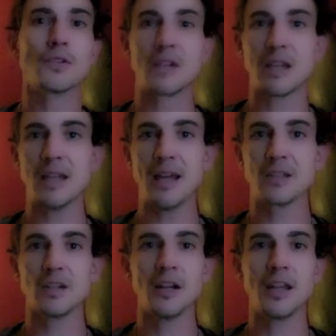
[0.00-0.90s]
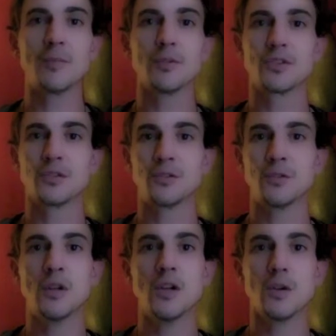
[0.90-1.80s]
connect, unable
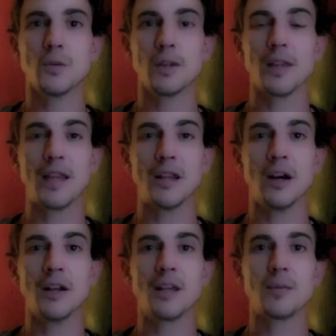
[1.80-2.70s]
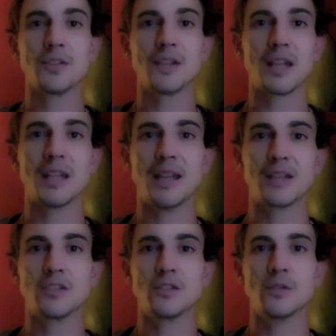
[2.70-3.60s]
to relate, unable to
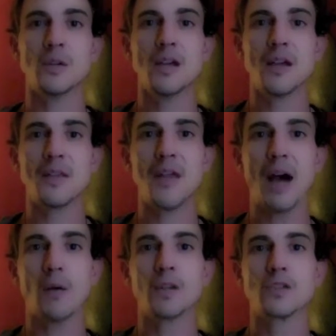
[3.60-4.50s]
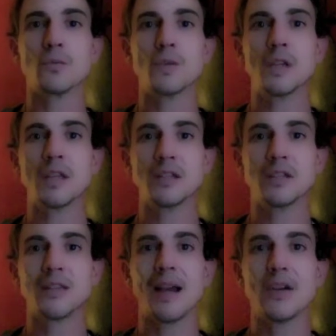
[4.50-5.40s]
connect to that which we
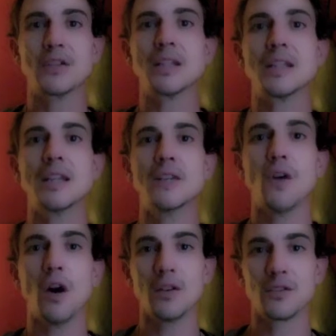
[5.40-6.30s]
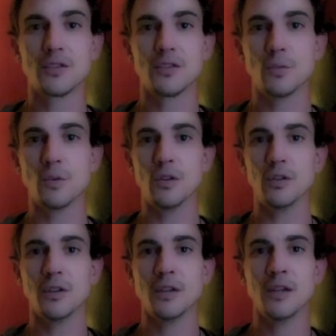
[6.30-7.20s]
desire to give unto the
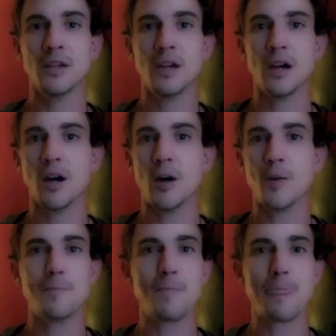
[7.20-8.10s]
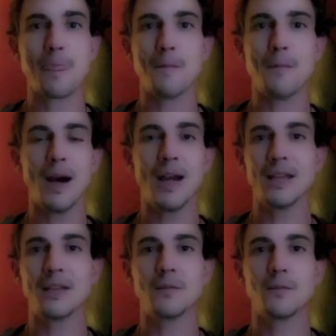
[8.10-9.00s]
world.
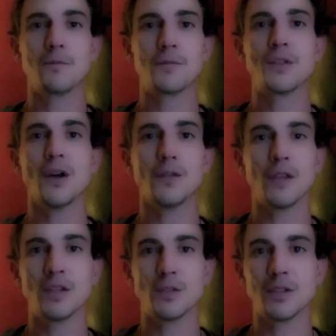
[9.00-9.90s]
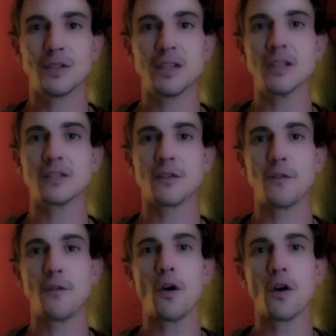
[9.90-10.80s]
My self-interest is
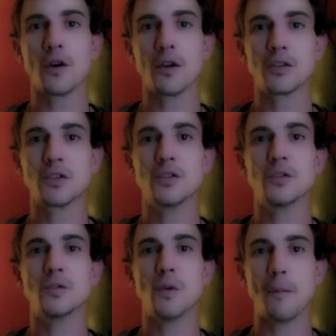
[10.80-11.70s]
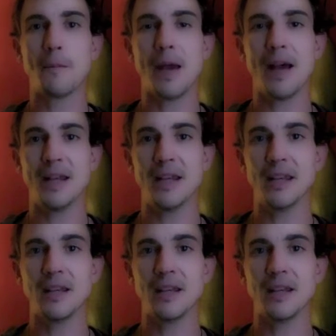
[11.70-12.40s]
far too petty